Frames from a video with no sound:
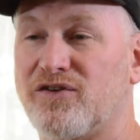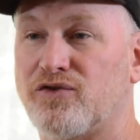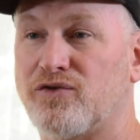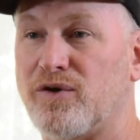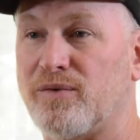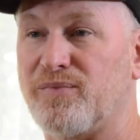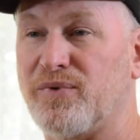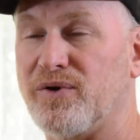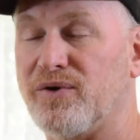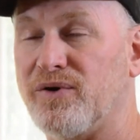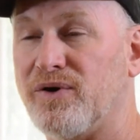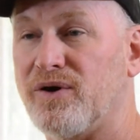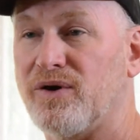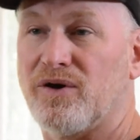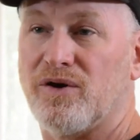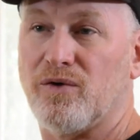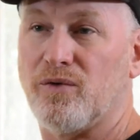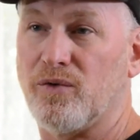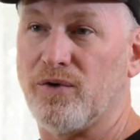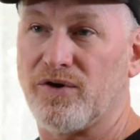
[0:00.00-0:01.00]
stripper
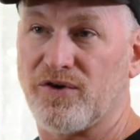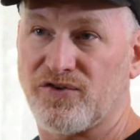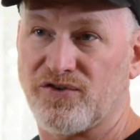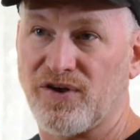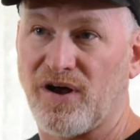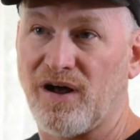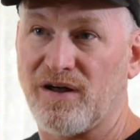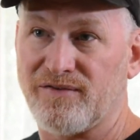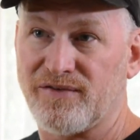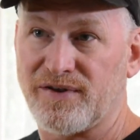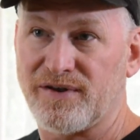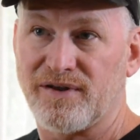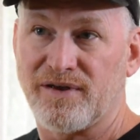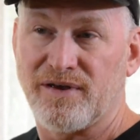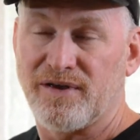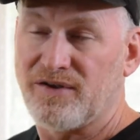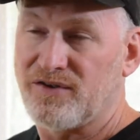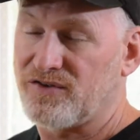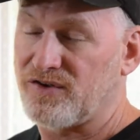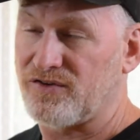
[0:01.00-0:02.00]
or a solvent,
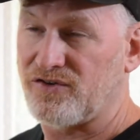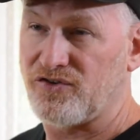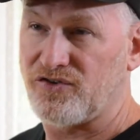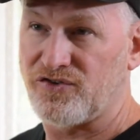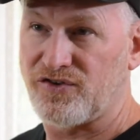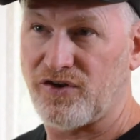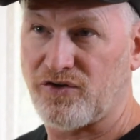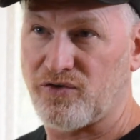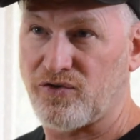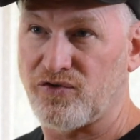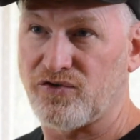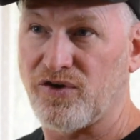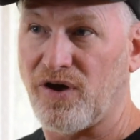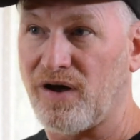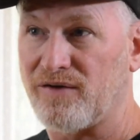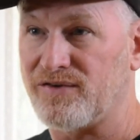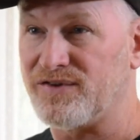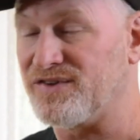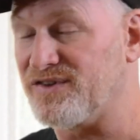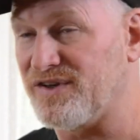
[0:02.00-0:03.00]
such as citrus
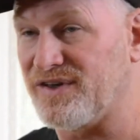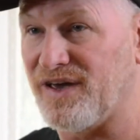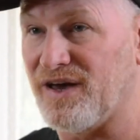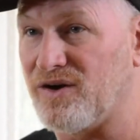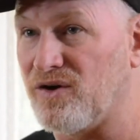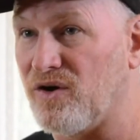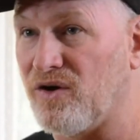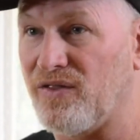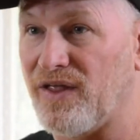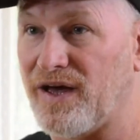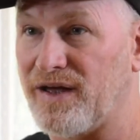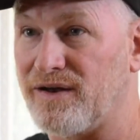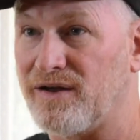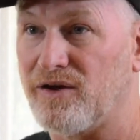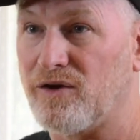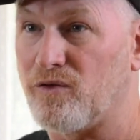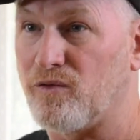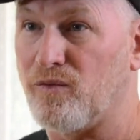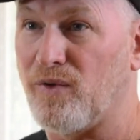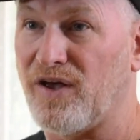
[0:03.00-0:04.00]
solvent, to get all that
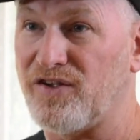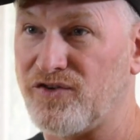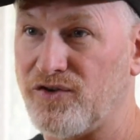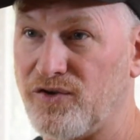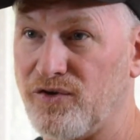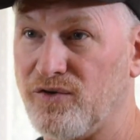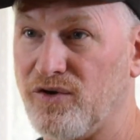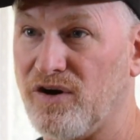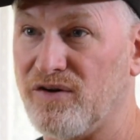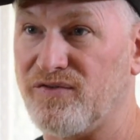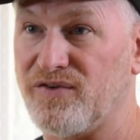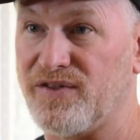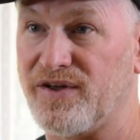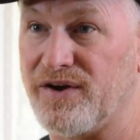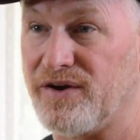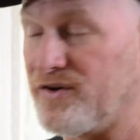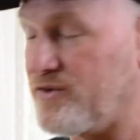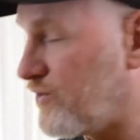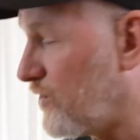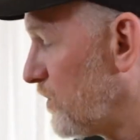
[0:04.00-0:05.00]
residue off of
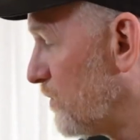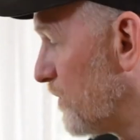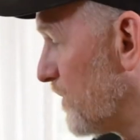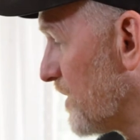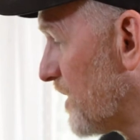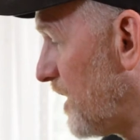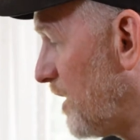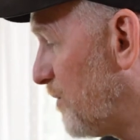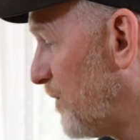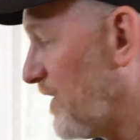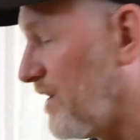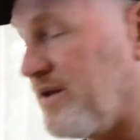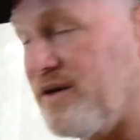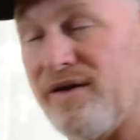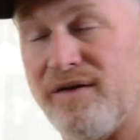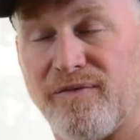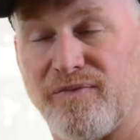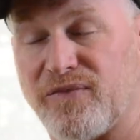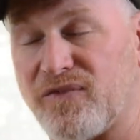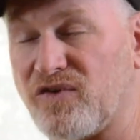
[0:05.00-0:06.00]
there. So you want to keep it,
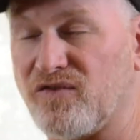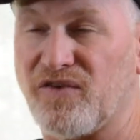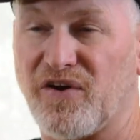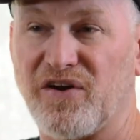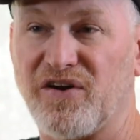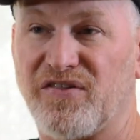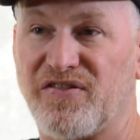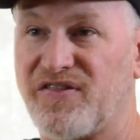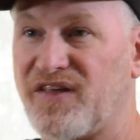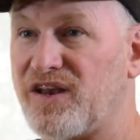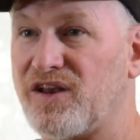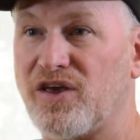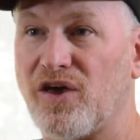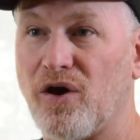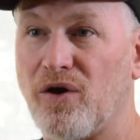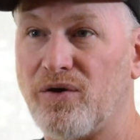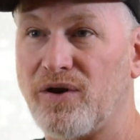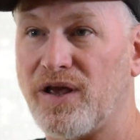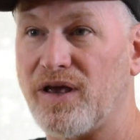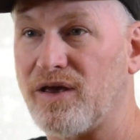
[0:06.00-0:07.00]
it's a very thin
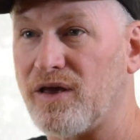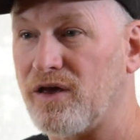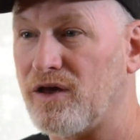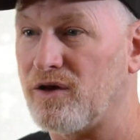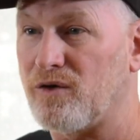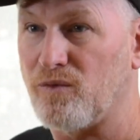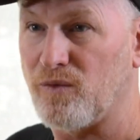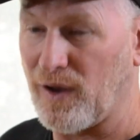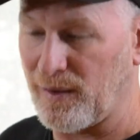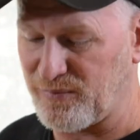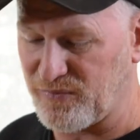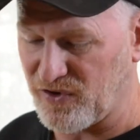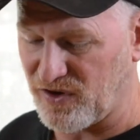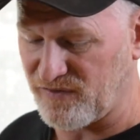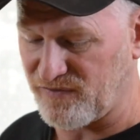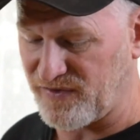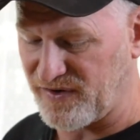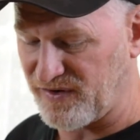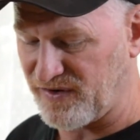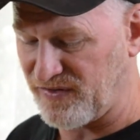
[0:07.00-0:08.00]
coating, wiped
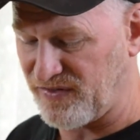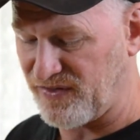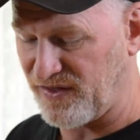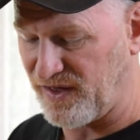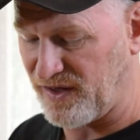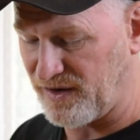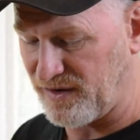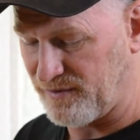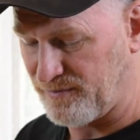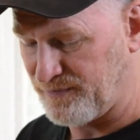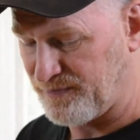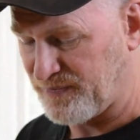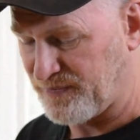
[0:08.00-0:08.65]
off very thin.